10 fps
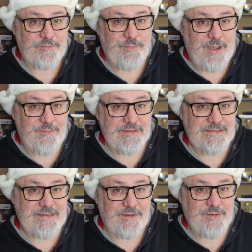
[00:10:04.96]
of
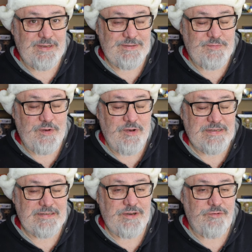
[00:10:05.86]
Pufnstuf in his
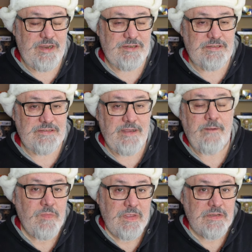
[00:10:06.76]
various iterations.
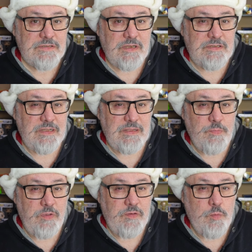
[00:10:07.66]
So did the
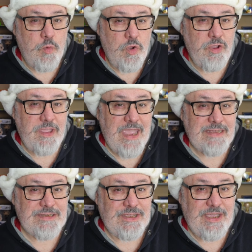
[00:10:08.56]
movie work
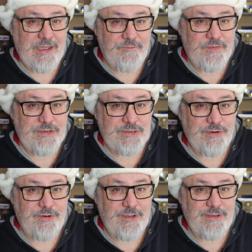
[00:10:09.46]
as a comfort
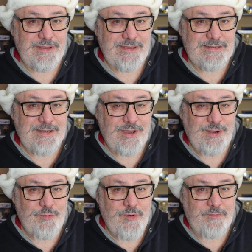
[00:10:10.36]
during these
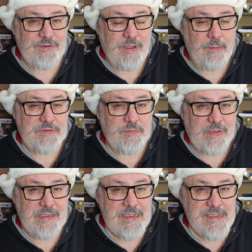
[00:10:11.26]
kind of rough times for
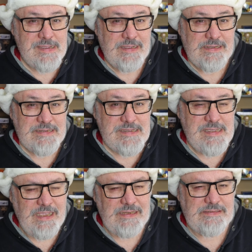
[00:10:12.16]
me?
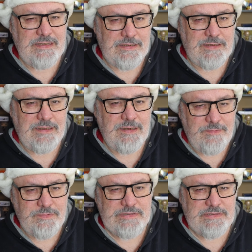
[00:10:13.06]
Yeah, it did.
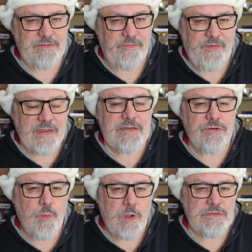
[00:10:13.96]
It was fun
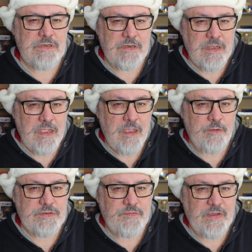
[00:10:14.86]
to watch it. It
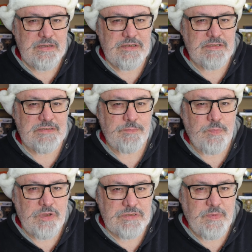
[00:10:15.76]
was fun to just
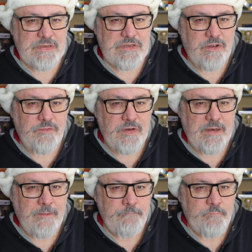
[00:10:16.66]
immerse myself in it.